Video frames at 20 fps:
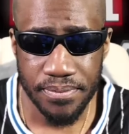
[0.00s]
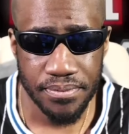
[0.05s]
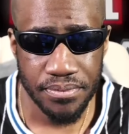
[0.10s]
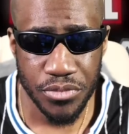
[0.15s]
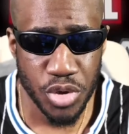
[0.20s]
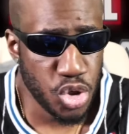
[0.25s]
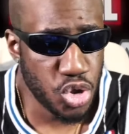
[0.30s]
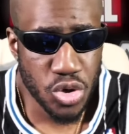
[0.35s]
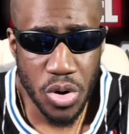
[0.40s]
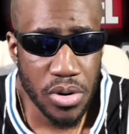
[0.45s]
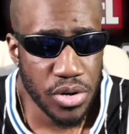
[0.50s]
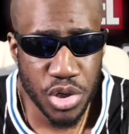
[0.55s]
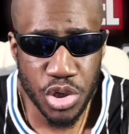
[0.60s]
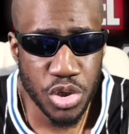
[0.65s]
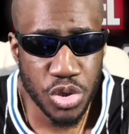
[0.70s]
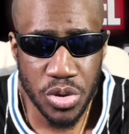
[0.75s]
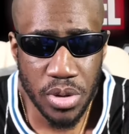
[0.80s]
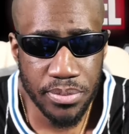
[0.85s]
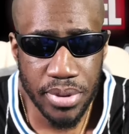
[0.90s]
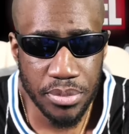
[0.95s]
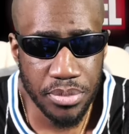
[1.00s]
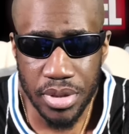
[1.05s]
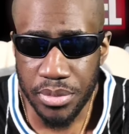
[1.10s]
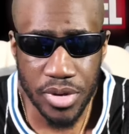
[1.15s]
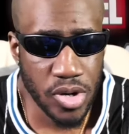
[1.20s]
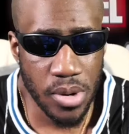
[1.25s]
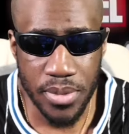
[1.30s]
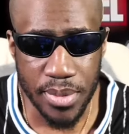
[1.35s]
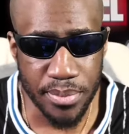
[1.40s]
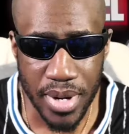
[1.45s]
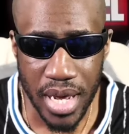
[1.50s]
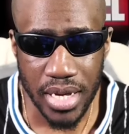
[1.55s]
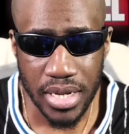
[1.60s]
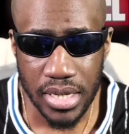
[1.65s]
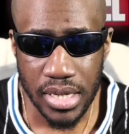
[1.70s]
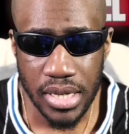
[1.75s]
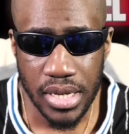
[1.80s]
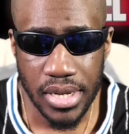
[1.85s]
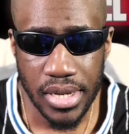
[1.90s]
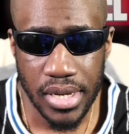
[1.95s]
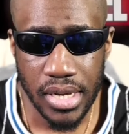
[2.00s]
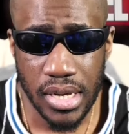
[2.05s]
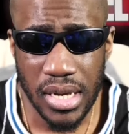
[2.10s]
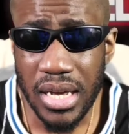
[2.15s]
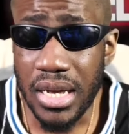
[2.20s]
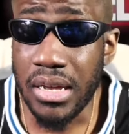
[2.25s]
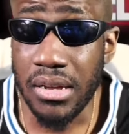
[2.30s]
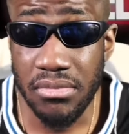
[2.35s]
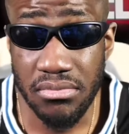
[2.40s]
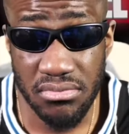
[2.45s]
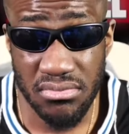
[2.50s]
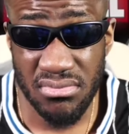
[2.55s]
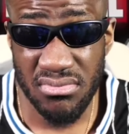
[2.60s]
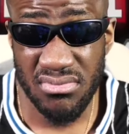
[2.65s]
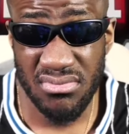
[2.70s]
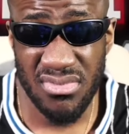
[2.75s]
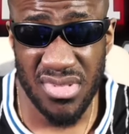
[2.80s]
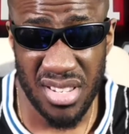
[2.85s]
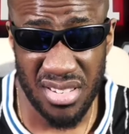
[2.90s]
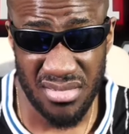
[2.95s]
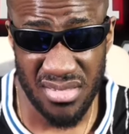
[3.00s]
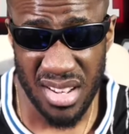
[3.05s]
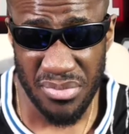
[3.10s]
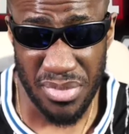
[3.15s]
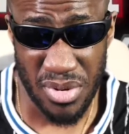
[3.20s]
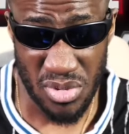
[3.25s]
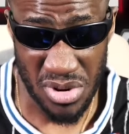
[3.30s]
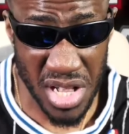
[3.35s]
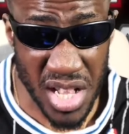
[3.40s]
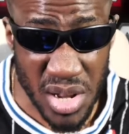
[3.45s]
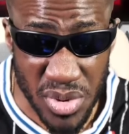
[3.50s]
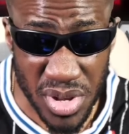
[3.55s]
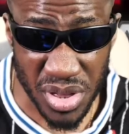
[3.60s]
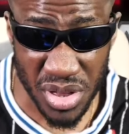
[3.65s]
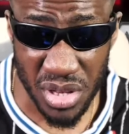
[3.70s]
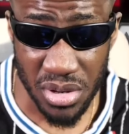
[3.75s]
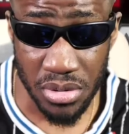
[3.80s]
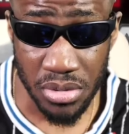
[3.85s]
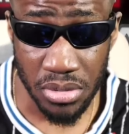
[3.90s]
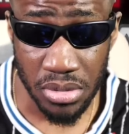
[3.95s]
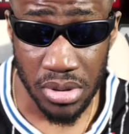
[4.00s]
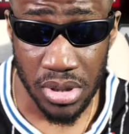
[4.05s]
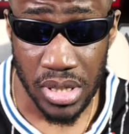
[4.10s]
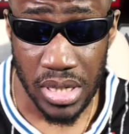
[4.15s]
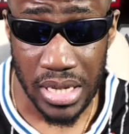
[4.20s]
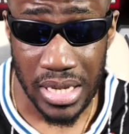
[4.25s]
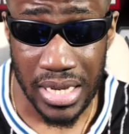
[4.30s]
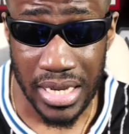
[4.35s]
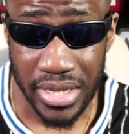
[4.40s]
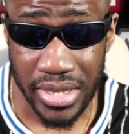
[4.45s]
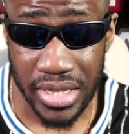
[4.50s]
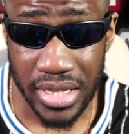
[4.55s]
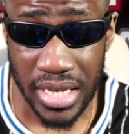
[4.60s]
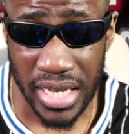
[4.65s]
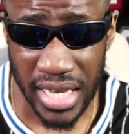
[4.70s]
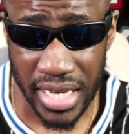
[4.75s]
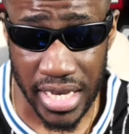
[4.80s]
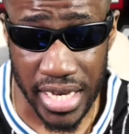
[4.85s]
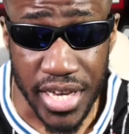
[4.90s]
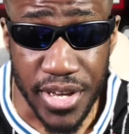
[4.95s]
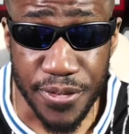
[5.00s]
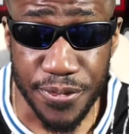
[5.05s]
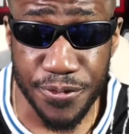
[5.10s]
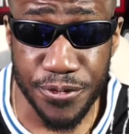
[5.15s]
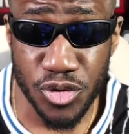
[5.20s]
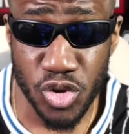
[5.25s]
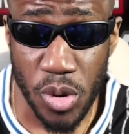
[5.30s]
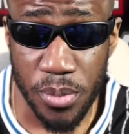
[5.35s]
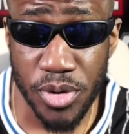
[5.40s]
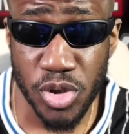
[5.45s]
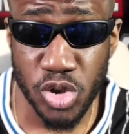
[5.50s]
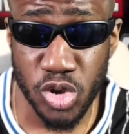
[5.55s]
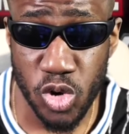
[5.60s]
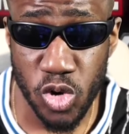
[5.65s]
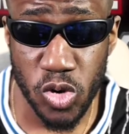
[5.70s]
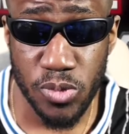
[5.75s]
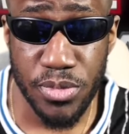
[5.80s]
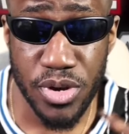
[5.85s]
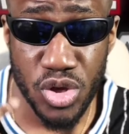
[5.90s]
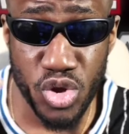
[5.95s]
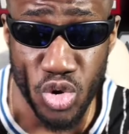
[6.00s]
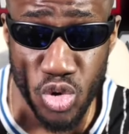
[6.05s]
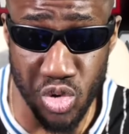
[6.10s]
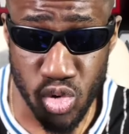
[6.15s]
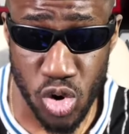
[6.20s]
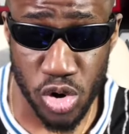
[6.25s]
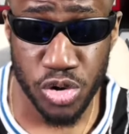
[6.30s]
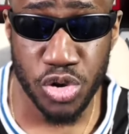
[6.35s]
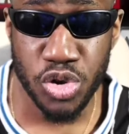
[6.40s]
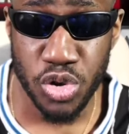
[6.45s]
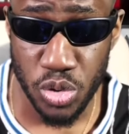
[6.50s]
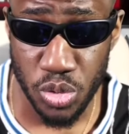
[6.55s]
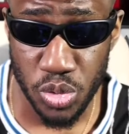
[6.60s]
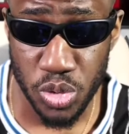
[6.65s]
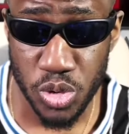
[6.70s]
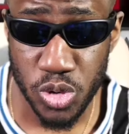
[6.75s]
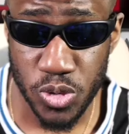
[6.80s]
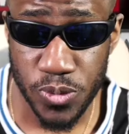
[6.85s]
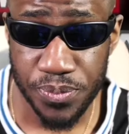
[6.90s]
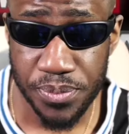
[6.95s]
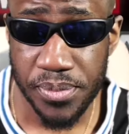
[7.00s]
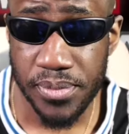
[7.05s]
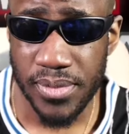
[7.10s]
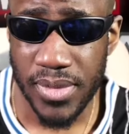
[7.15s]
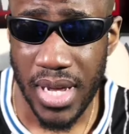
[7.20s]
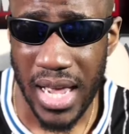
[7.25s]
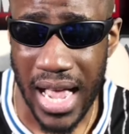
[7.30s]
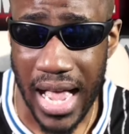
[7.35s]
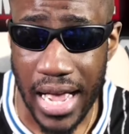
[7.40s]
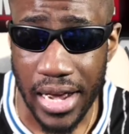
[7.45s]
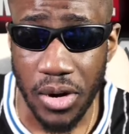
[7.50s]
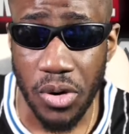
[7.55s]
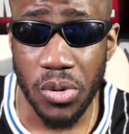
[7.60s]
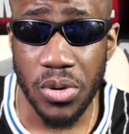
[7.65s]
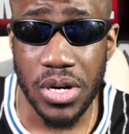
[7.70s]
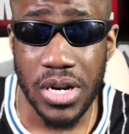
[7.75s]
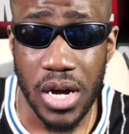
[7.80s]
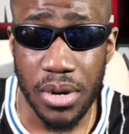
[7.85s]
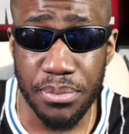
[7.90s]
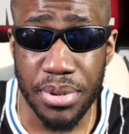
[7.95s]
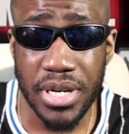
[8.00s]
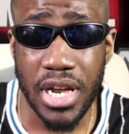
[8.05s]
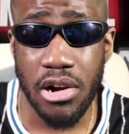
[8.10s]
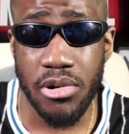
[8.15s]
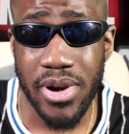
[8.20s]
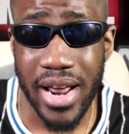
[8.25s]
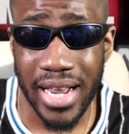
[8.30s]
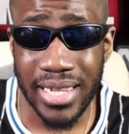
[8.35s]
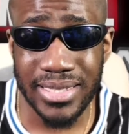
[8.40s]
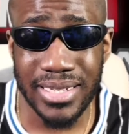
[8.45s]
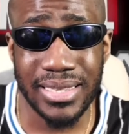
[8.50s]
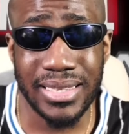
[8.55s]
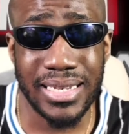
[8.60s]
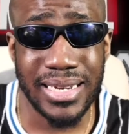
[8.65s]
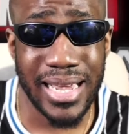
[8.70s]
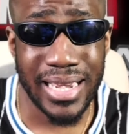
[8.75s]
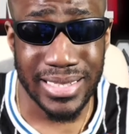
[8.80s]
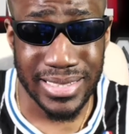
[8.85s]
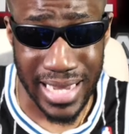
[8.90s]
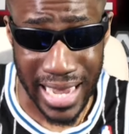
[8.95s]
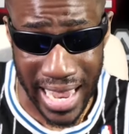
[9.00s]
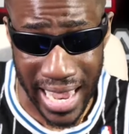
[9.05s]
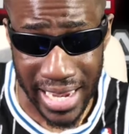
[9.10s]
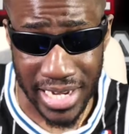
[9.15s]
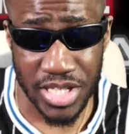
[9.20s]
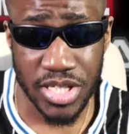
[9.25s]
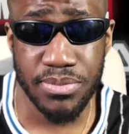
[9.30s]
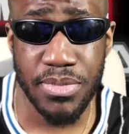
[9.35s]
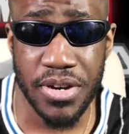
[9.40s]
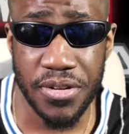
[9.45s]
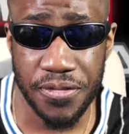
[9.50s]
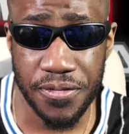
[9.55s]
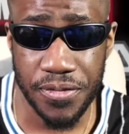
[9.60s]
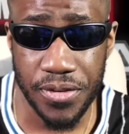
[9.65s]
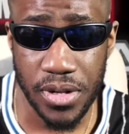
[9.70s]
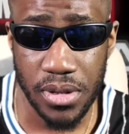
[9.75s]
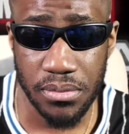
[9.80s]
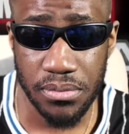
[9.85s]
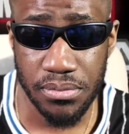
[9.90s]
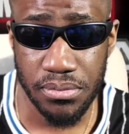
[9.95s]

You should not, you should not be, be, be coming back be real with you, if someone told me the Russos are going to now be directing the next X Men film,